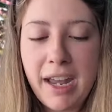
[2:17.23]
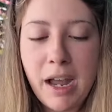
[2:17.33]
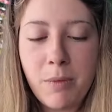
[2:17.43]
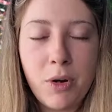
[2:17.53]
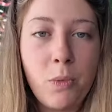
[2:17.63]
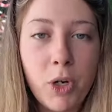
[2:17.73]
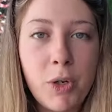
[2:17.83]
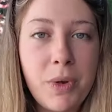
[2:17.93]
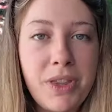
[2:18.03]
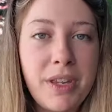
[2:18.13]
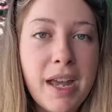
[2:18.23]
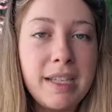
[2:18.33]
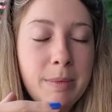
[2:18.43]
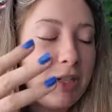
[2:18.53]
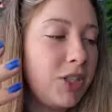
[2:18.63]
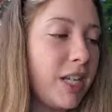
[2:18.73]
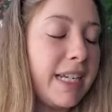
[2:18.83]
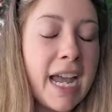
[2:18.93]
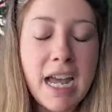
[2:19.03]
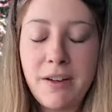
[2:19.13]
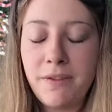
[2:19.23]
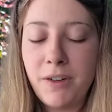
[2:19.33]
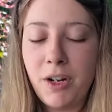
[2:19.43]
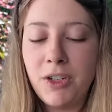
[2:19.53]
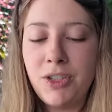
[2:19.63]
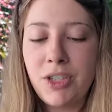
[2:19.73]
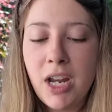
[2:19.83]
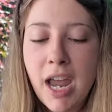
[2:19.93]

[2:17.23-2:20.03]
I wanna work with as much as I can first.